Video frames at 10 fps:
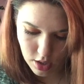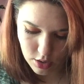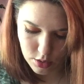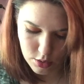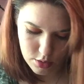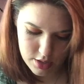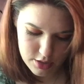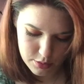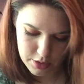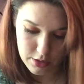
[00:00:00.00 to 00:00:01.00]
Ooh, these
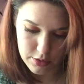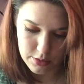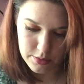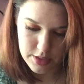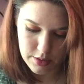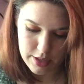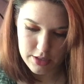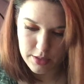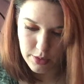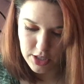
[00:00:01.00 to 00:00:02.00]
are beautiful. So
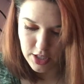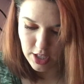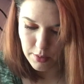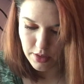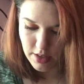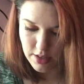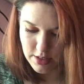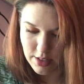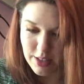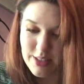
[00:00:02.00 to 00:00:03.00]
here's the brush that came with
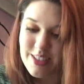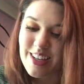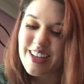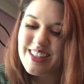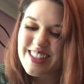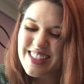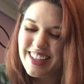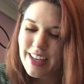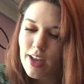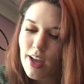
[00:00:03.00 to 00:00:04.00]
this, and it's just,
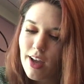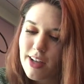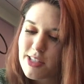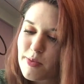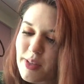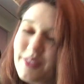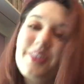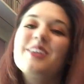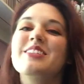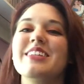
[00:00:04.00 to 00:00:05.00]
it's a big
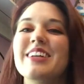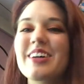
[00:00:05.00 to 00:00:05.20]
version